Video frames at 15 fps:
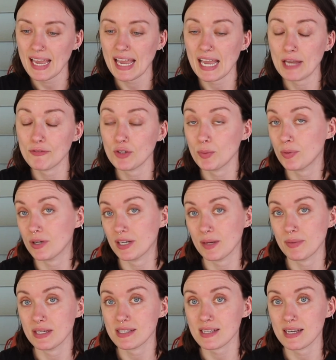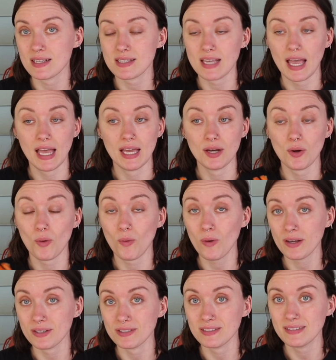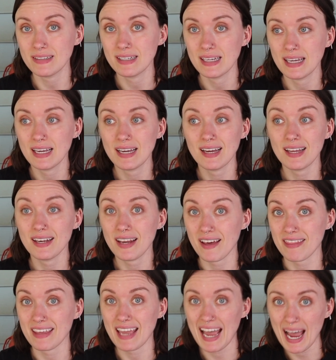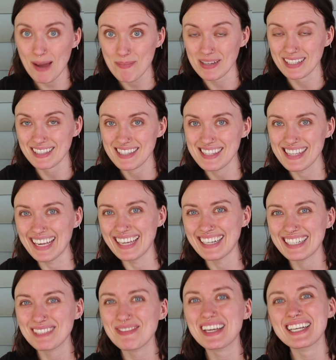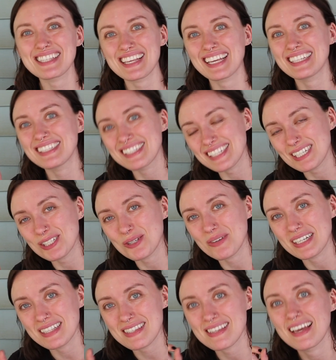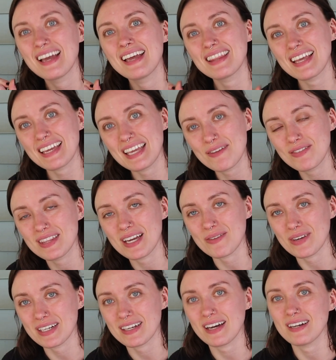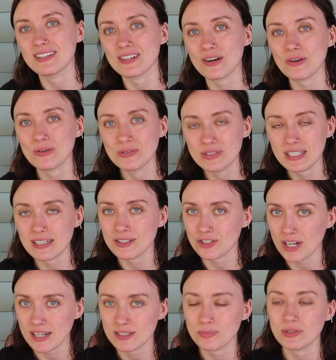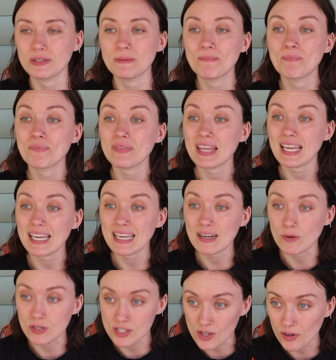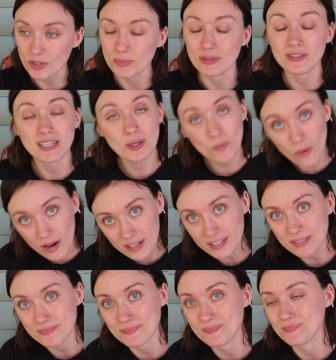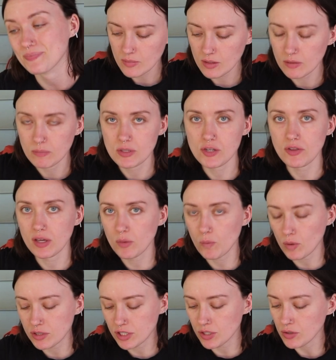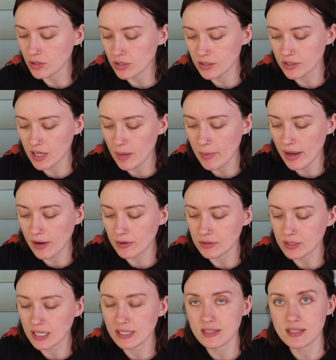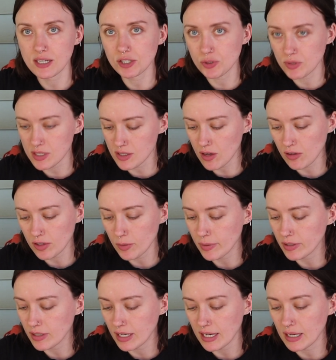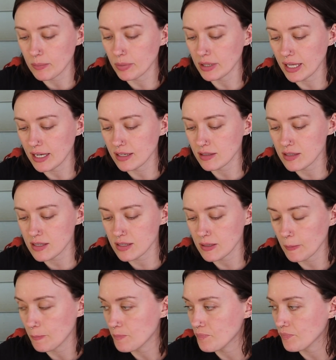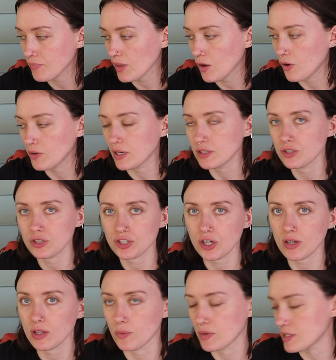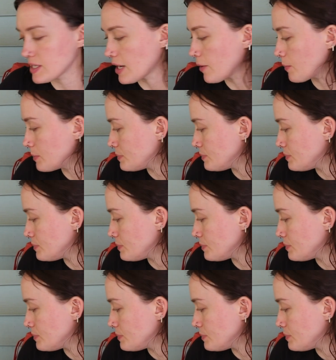If you put hibiscus in oil, nothing happens. And it's because the constituents that give it that red color are only extractable or soluble in water. So then once you learn about constituent solubility in plants, hold on, Charlotte wants out.